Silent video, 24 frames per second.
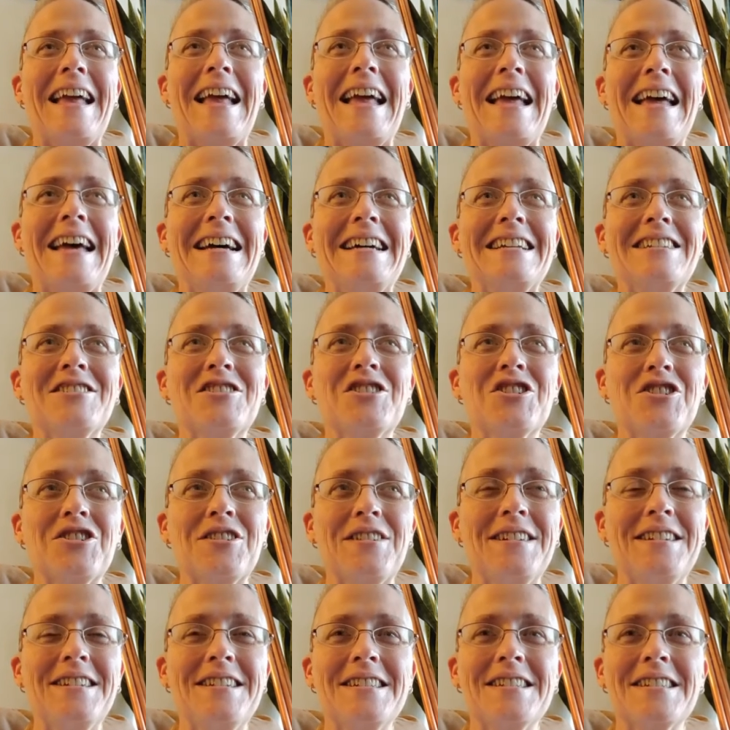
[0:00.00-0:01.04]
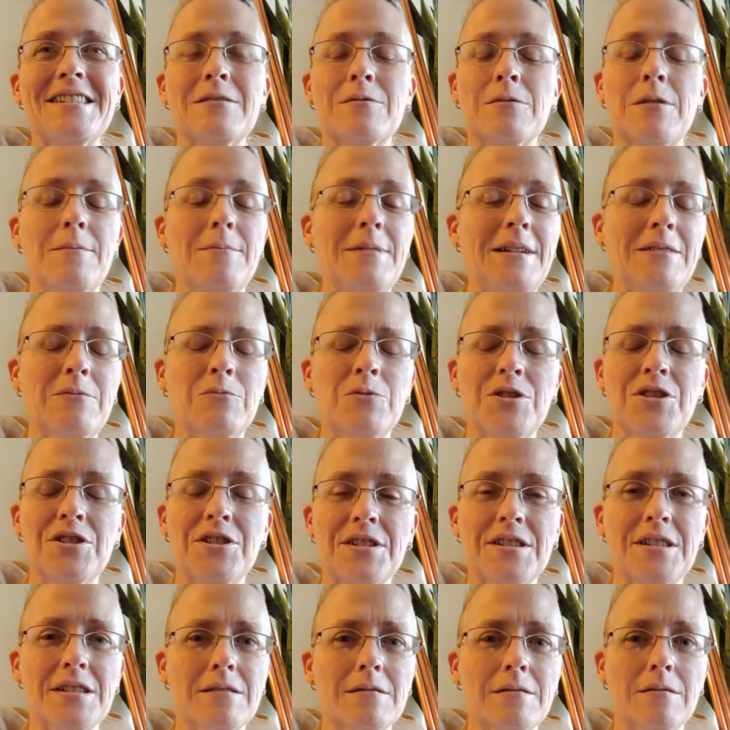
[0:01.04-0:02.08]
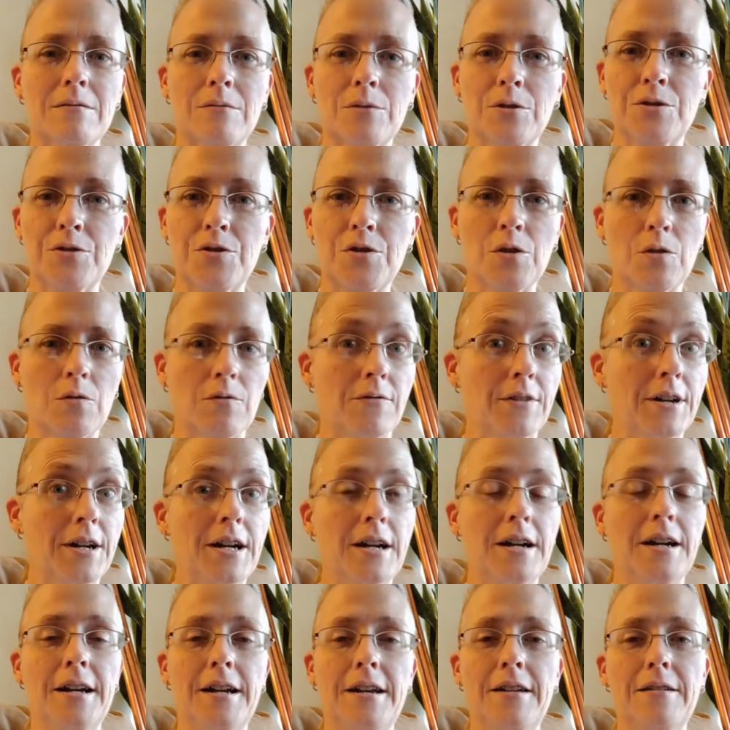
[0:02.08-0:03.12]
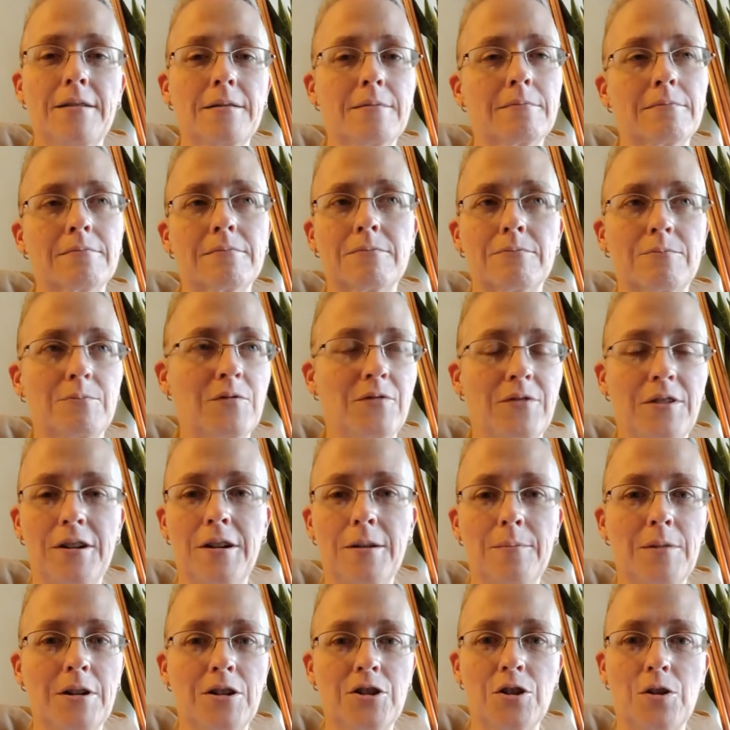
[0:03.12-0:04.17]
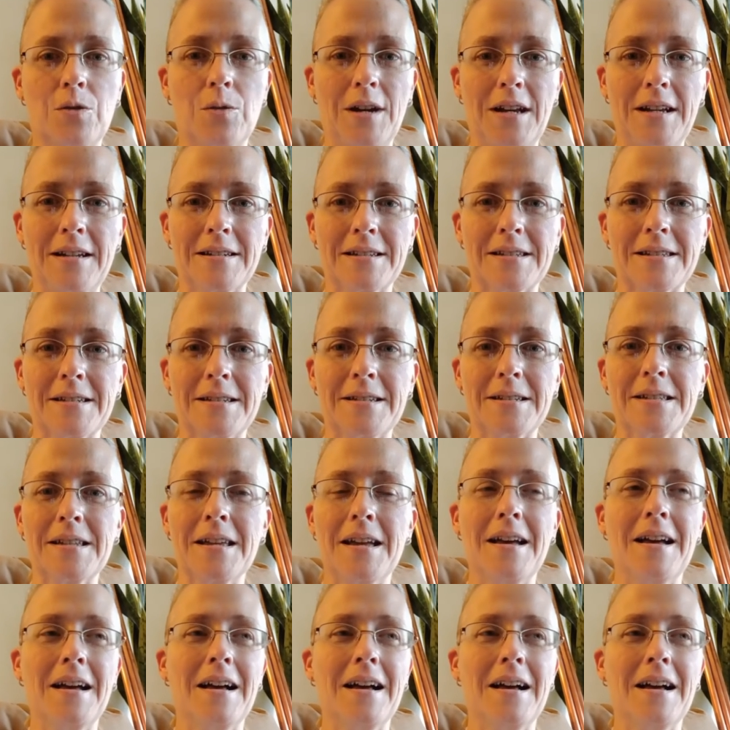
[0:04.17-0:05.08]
And she's, I mean, we're just Lucy, very, very much acquaintances